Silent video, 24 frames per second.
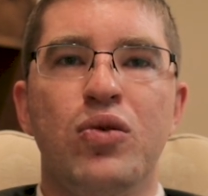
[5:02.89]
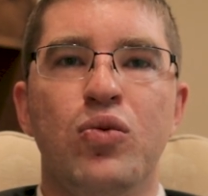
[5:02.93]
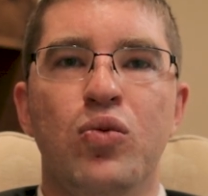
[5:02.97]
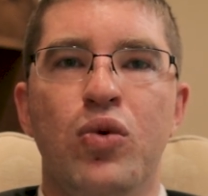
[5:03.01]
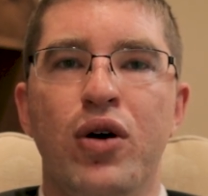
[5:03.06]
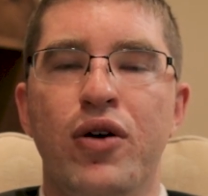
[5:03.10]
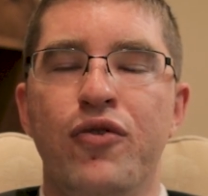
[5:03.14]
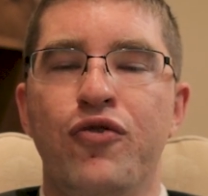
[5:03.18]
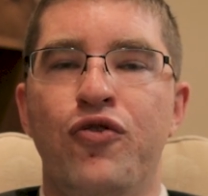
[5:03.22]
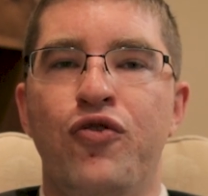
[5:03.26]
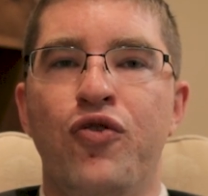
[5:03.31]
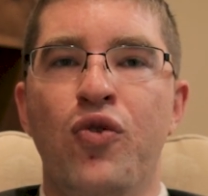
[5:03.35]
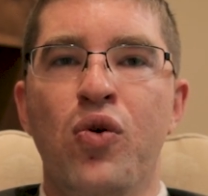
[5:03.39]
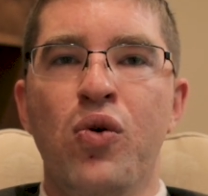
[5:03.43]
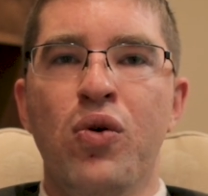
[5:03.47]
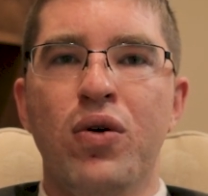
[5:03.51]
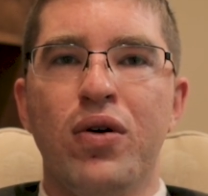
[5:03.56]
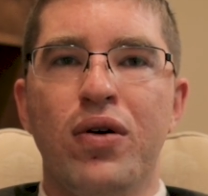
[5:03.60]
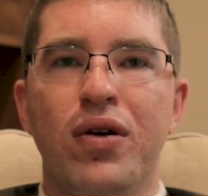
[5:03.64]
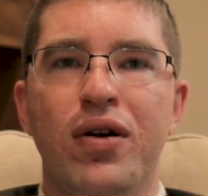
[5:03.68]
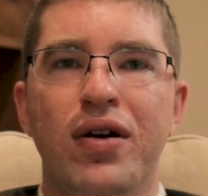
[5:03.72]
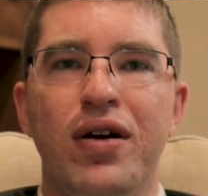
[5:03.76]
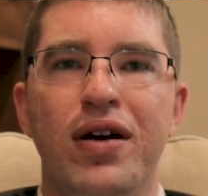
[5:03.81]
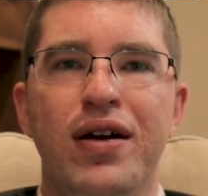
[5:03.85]
What
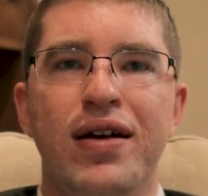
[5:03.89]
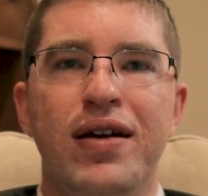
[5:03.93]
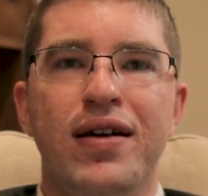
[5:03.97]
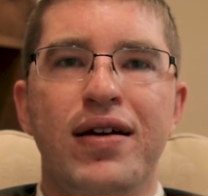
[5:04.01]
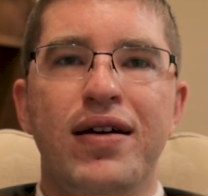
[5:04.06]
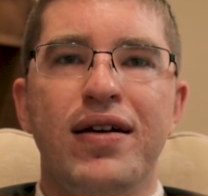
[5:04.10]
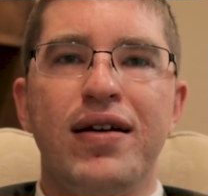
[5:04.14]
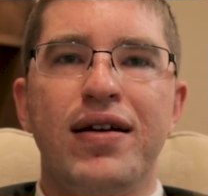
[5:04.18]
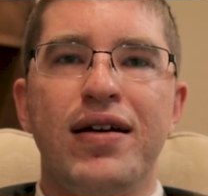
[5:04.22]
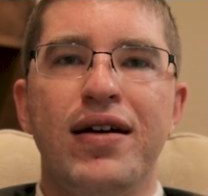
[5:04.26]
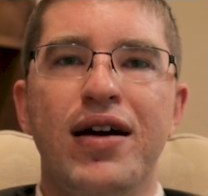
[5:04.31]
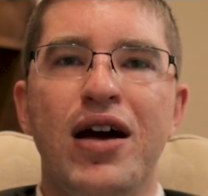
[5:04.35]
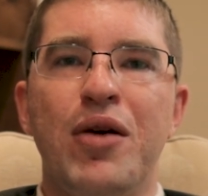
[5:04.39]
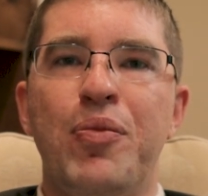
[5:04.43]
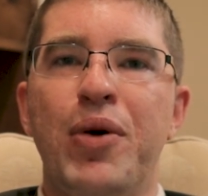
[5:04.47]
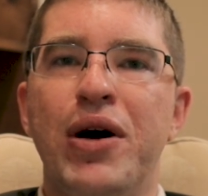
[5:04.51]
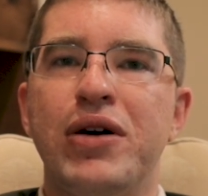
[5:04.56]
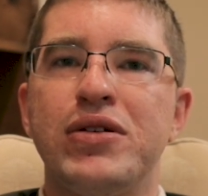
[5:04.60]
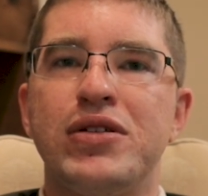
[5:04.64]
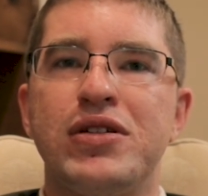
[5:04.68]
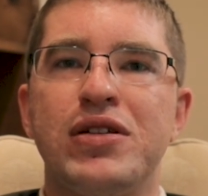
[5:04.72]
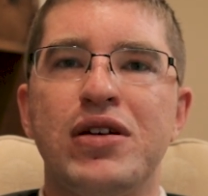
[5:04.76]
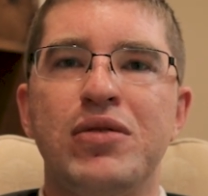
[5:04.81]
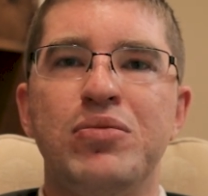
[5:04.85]
for?
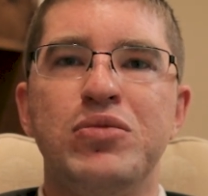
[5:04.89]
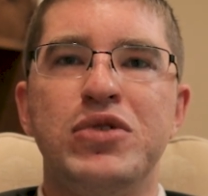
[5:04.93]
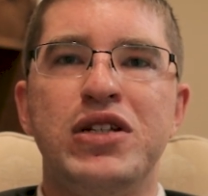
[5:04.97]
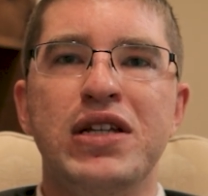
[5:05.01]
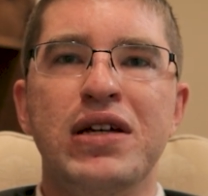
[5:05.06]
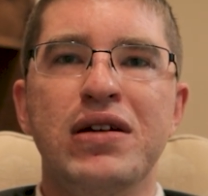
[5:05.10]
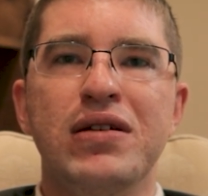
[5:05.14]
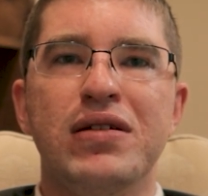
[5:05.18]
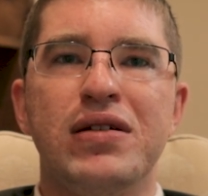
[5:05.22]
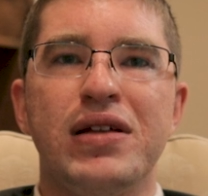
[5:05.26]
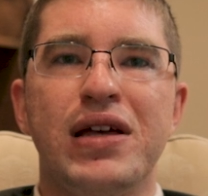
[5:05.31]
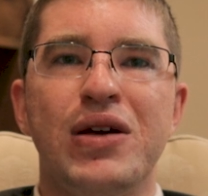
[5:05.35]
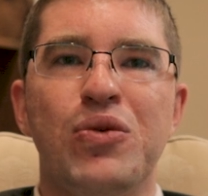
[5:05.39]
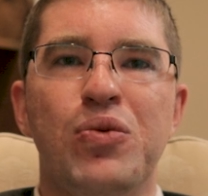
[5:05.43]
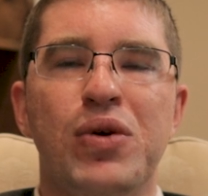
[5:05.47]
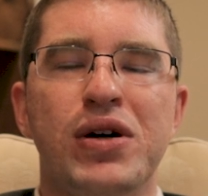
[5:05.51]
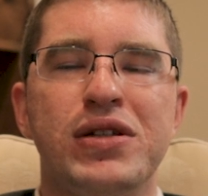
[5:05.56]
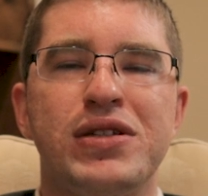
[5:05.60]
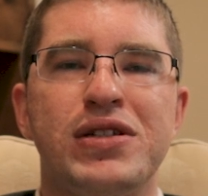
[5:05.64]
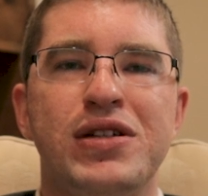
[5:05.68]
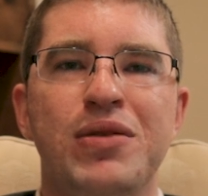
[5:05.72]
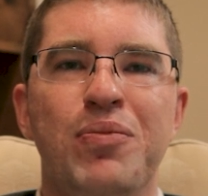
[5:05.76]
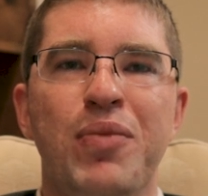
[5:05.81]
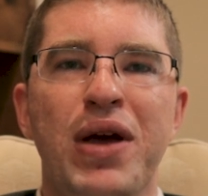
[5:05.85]
About some deal he
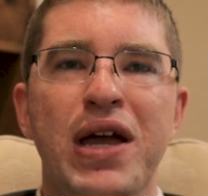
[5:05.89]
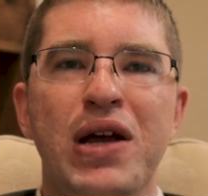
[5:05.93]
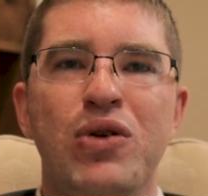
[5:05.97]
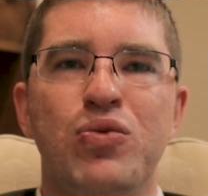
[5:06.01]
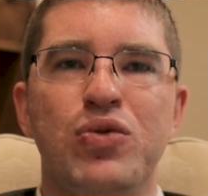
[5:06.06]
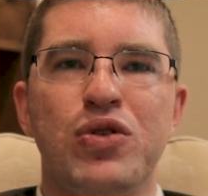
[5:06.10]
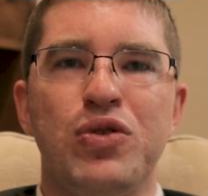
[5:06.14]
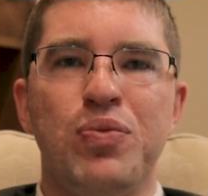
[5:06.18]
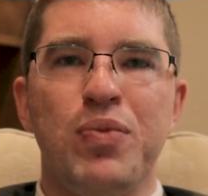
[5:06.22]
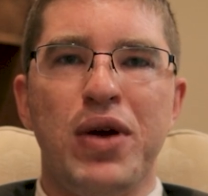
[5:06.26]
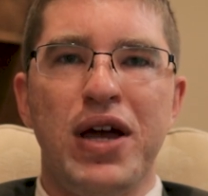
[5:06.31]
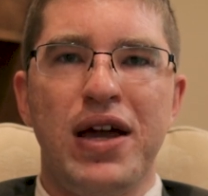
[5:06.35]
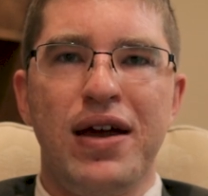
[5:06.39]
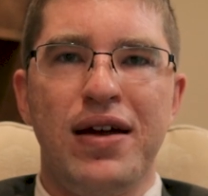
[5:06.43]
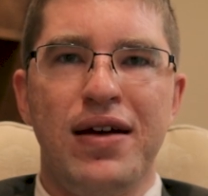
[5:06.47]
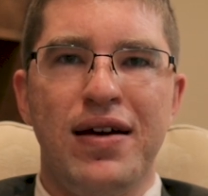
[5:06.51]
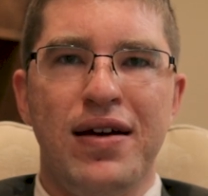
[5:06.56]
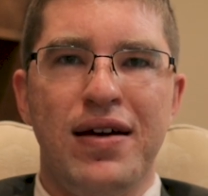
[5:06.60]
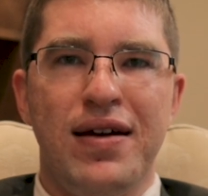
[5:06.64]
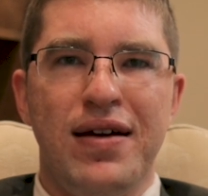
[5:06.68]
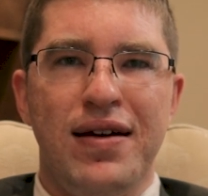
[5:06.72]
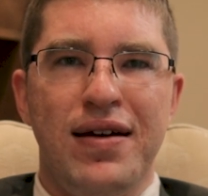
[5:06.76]
wants to make with me.